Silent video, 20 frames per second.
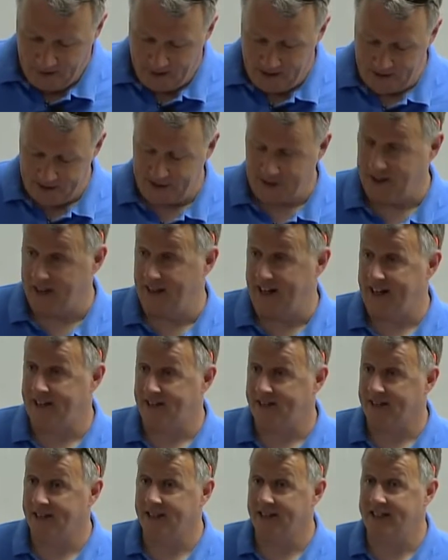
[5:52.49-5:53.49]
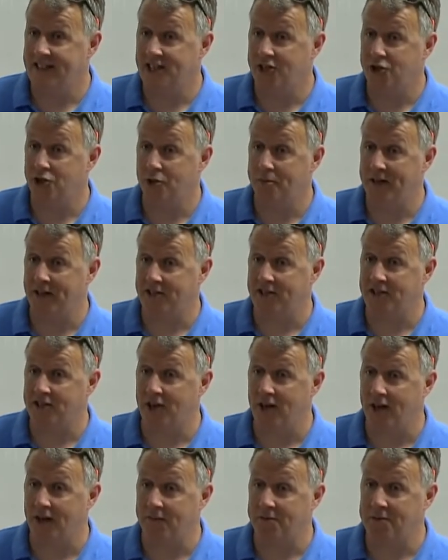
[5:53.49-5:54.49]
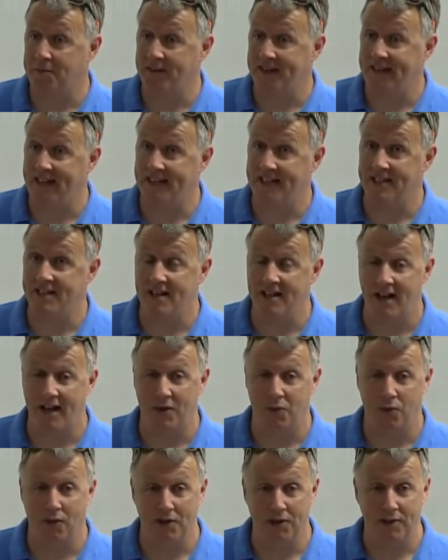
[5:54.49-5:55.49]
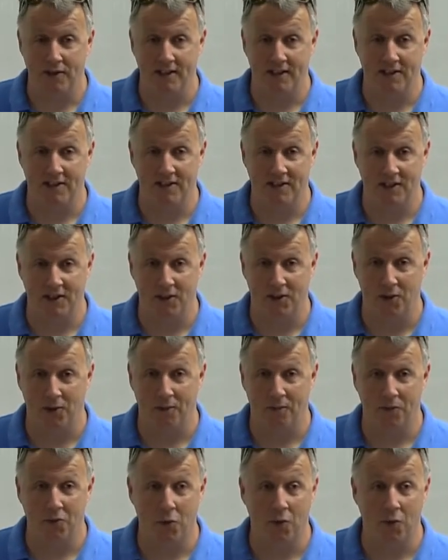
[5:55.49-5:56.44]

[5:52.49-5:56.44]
this class can teach you about startups, but that is not what you need to know.